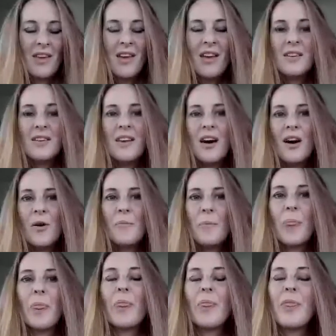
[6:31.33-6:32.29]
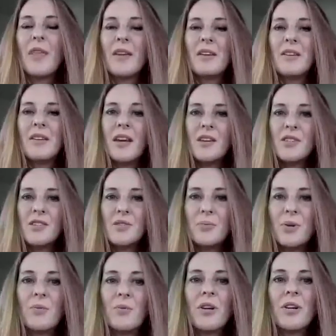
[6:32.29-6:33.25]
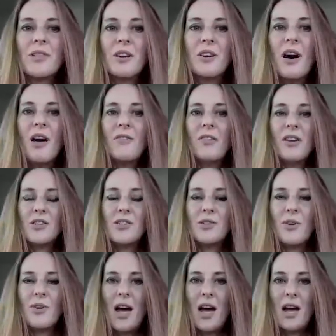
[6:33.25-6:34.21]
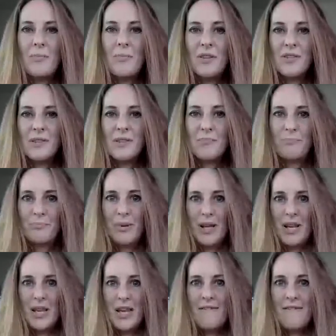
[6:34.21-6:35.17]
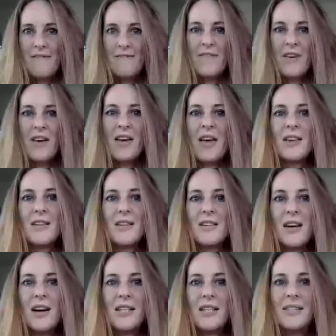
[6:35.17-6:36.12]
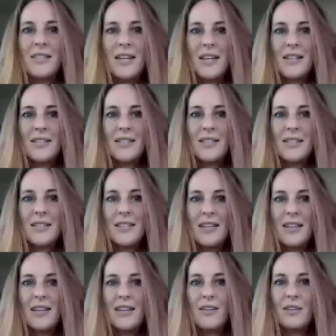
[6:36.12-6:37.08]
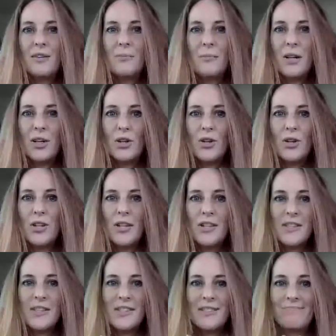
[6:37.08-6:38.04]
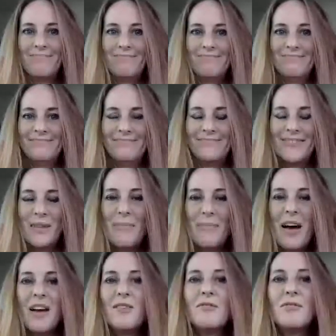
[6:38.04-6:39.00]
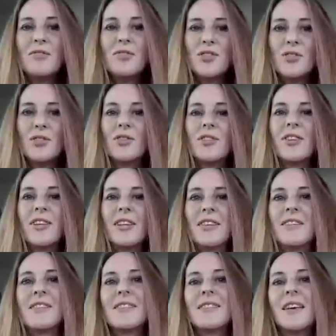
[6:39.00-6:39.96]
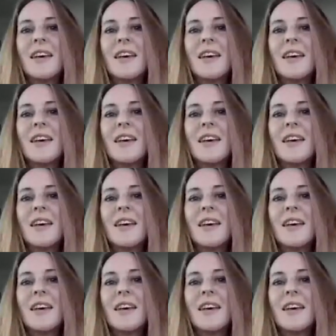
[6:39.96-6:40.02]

Now, next, we want to dive into habits, belief, and identity. Oh my goodness. The painful truth is